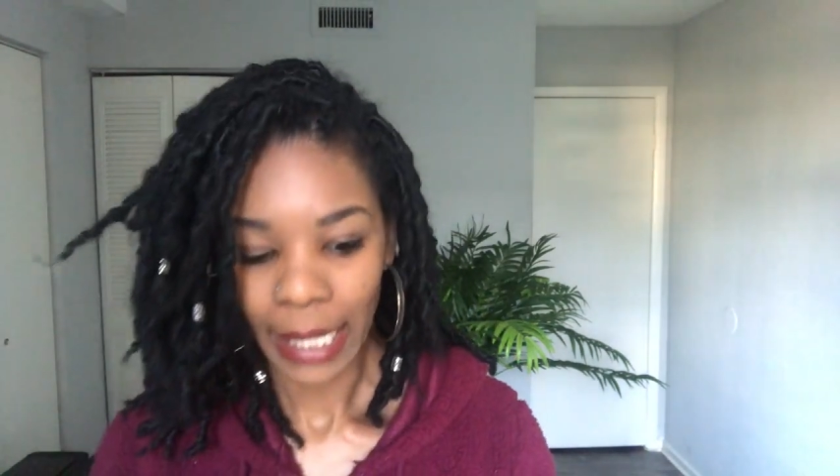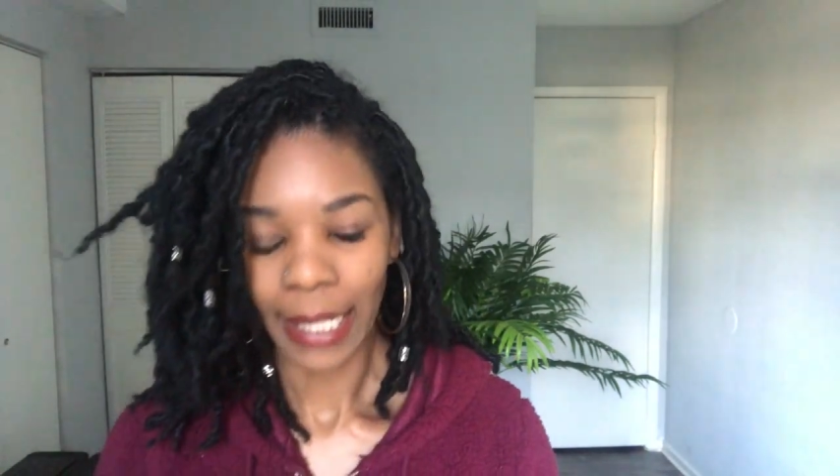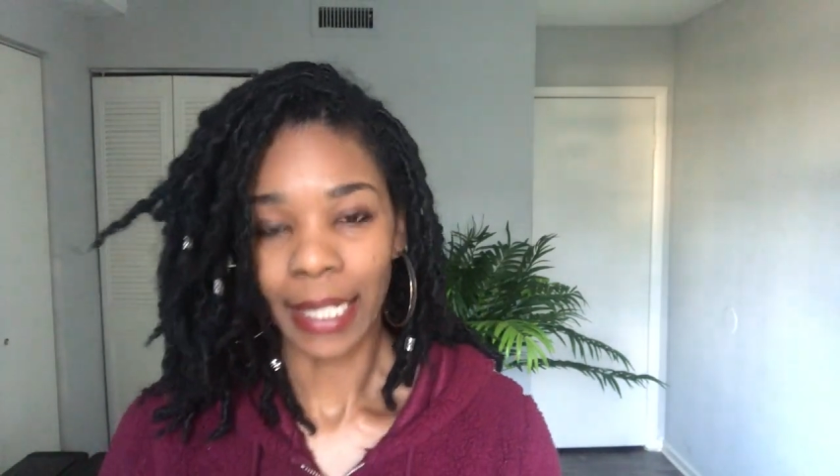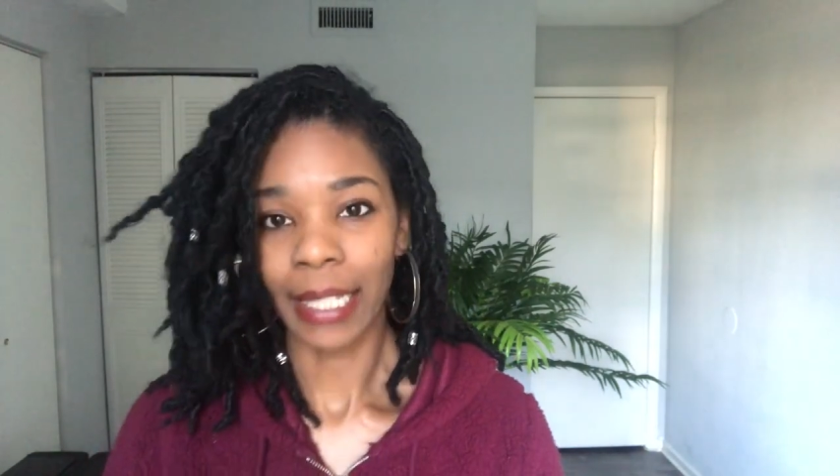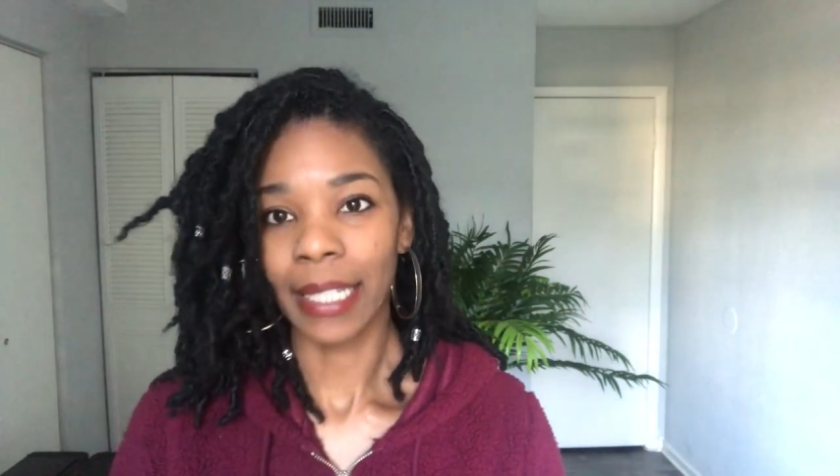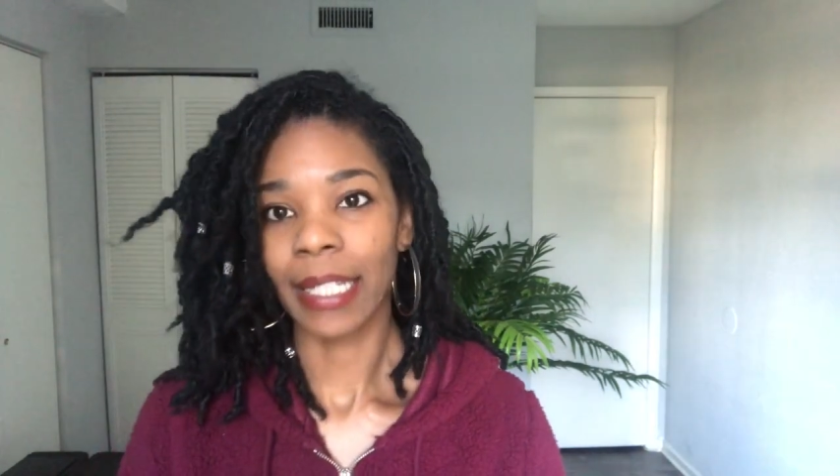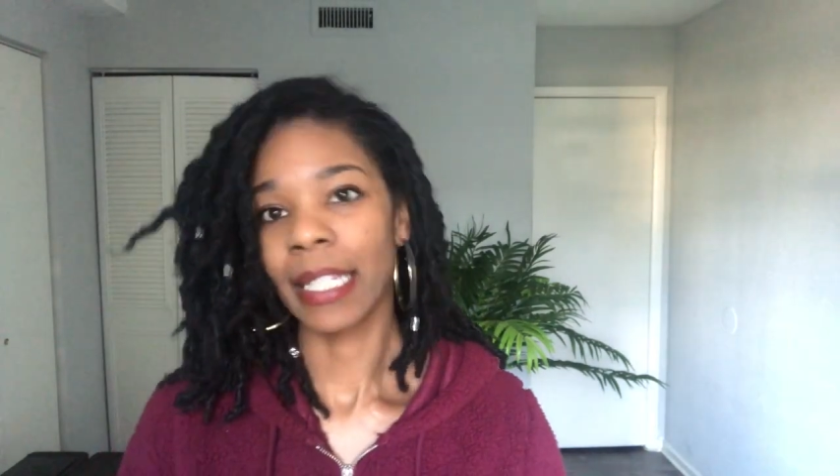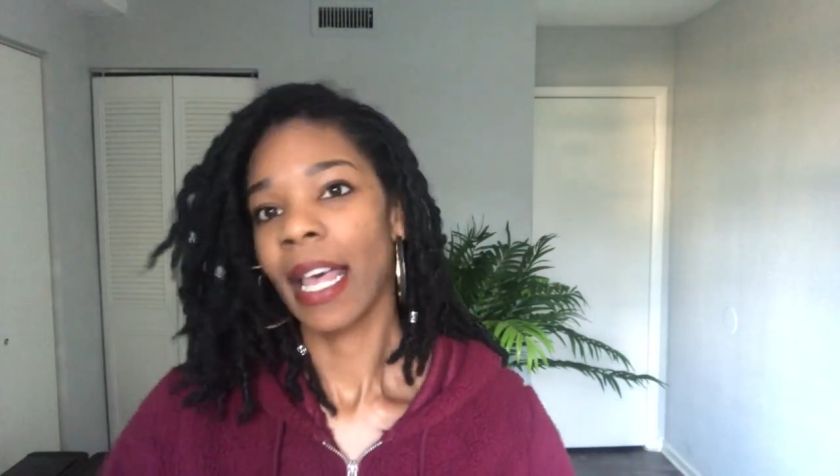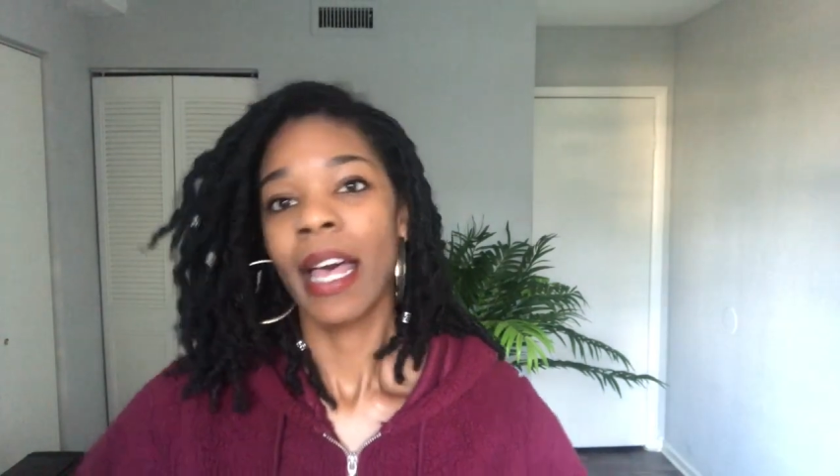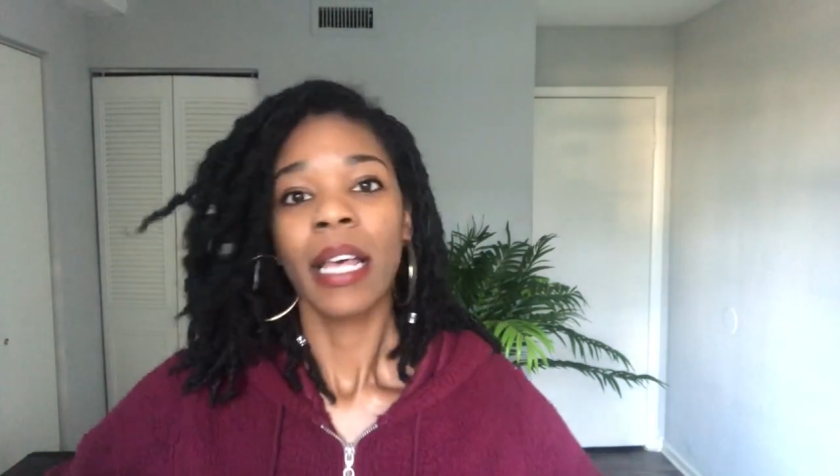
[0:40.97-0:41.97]
is
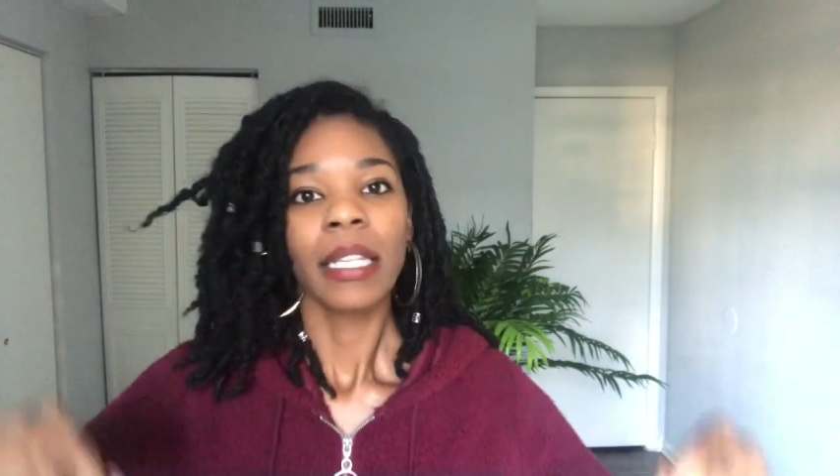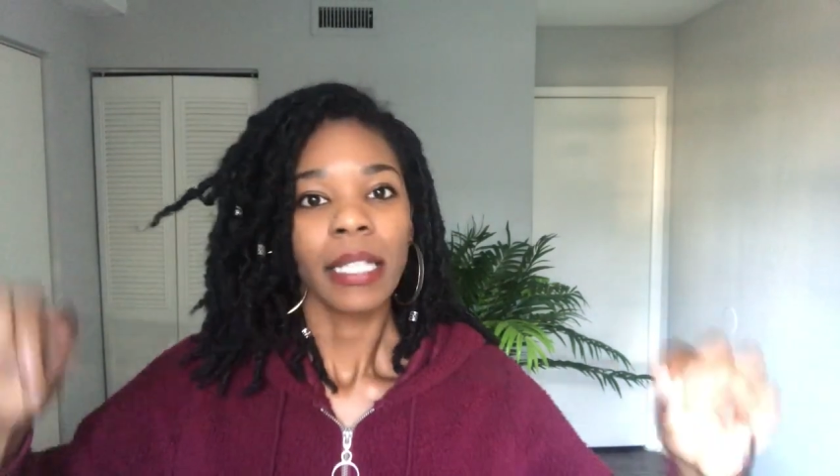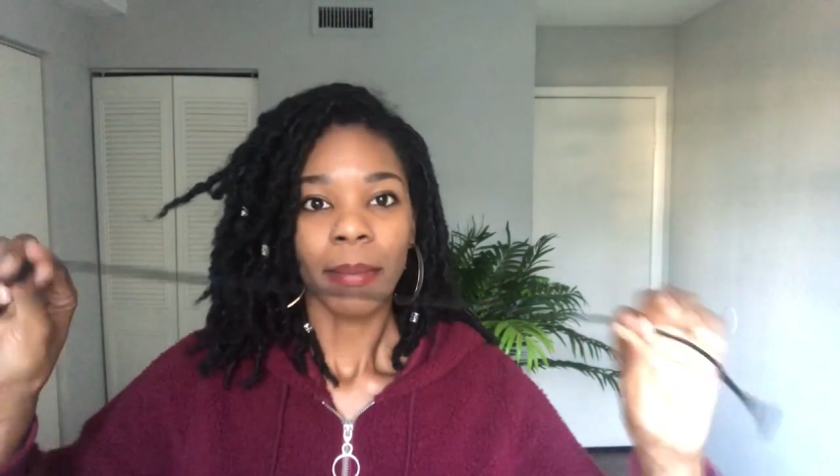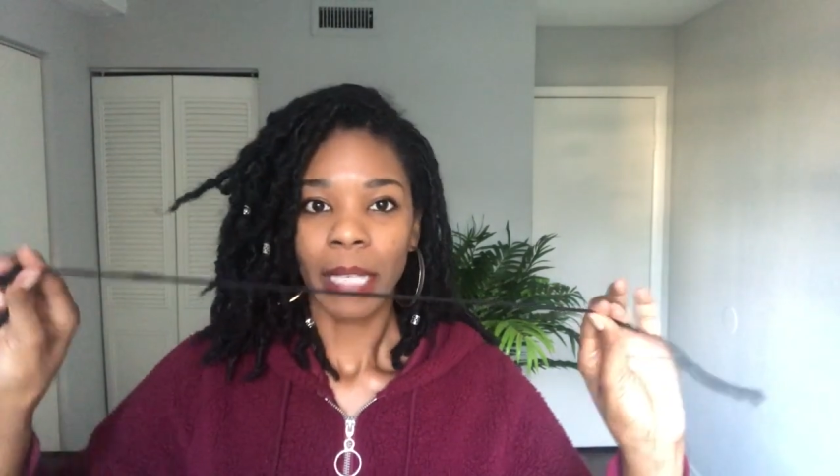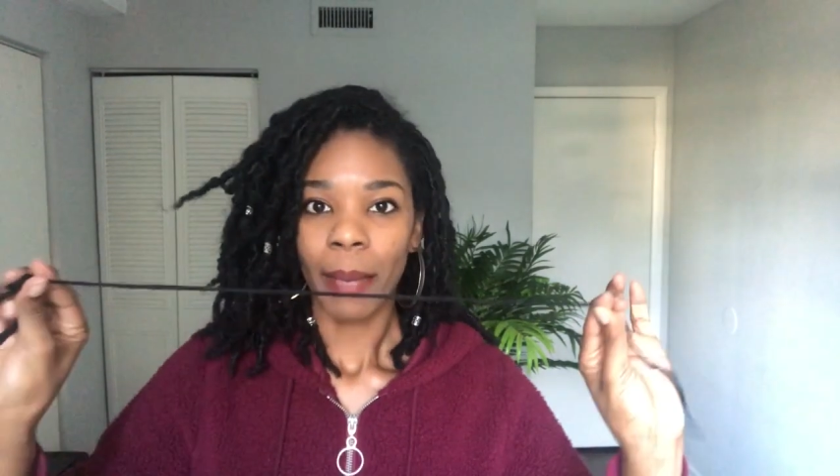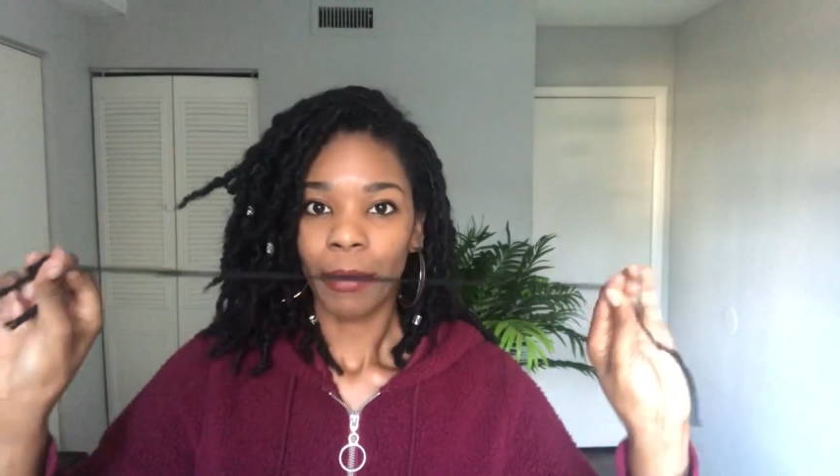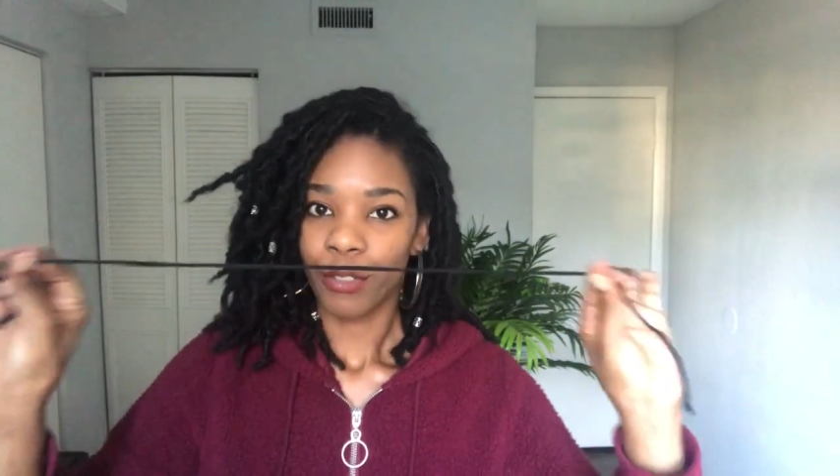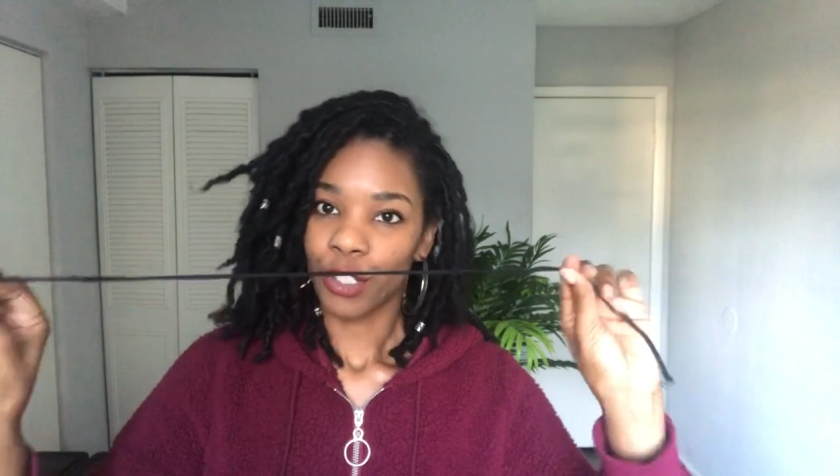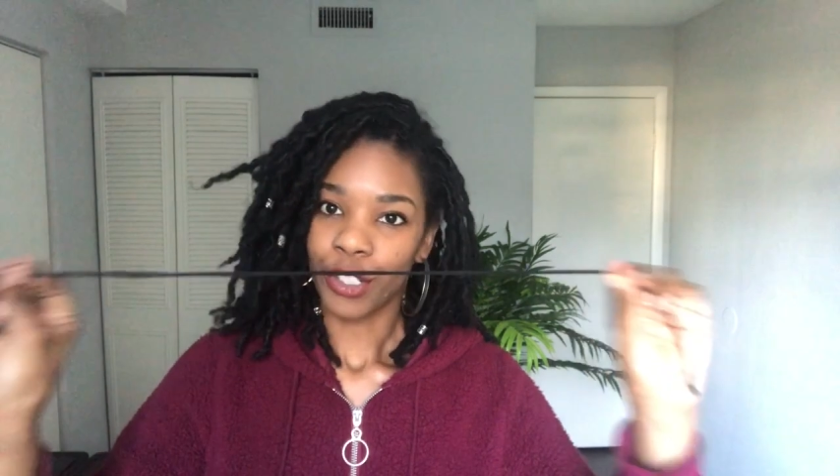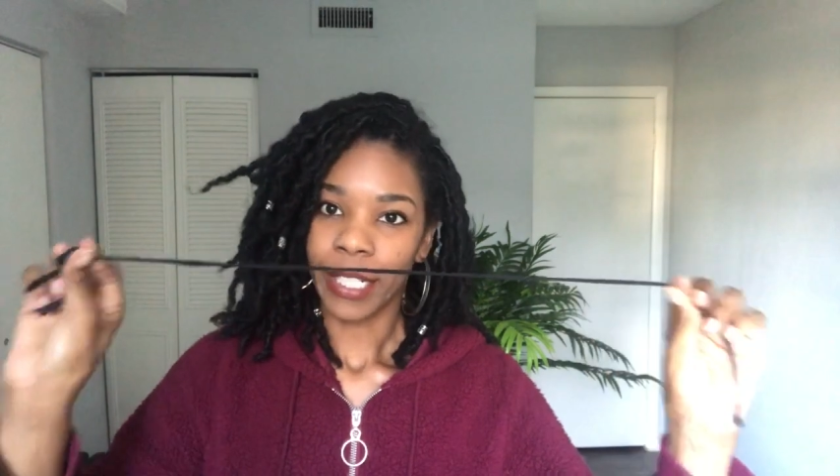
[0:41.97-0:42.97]
some type of
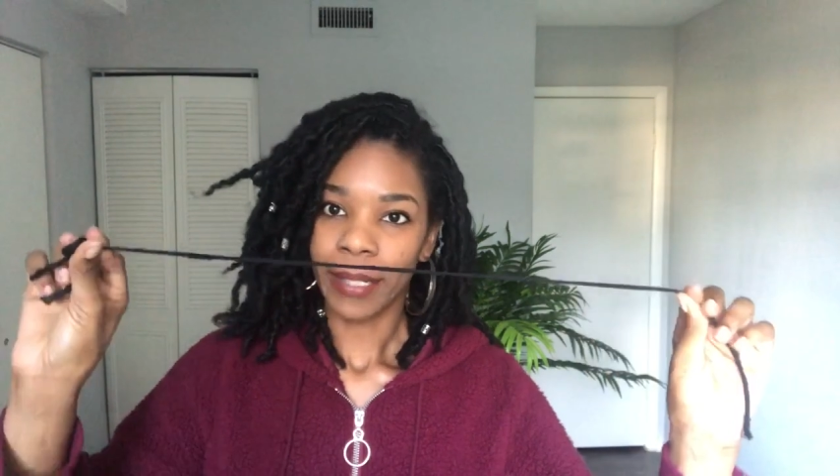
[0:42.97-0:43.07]
string.